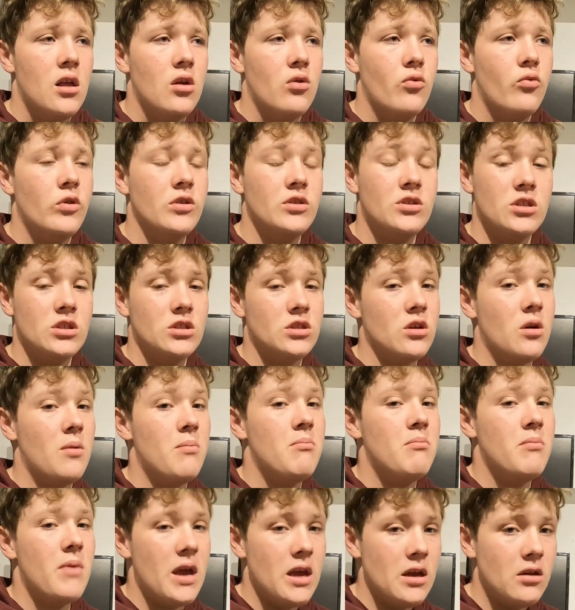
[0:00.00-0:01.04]
which is a
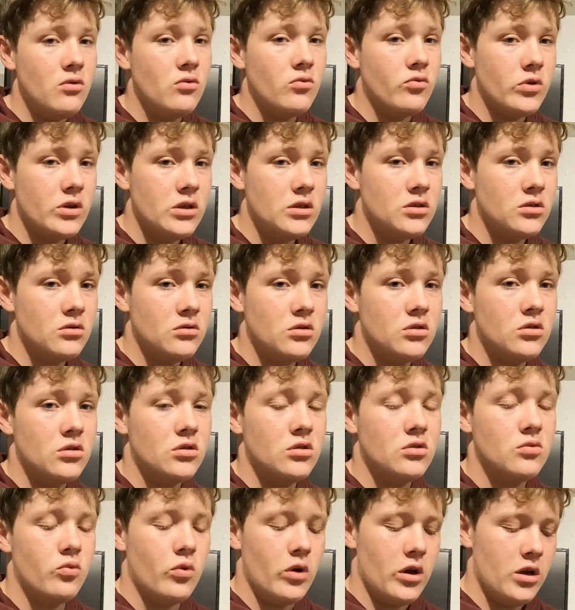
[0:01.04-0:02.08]
main reason to
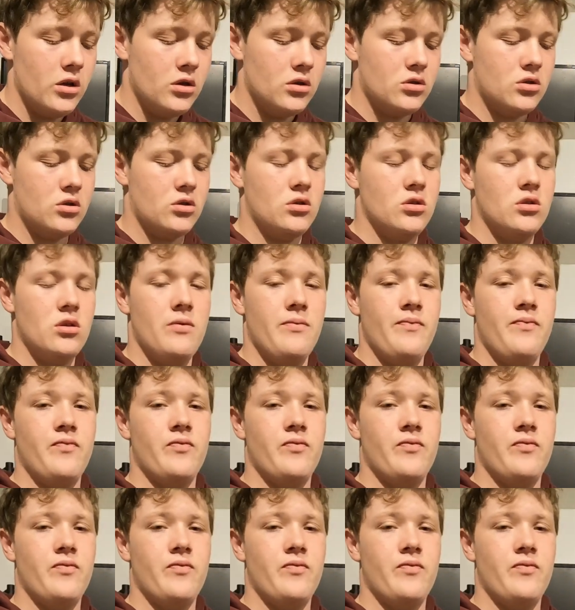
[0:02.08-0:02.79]
switch.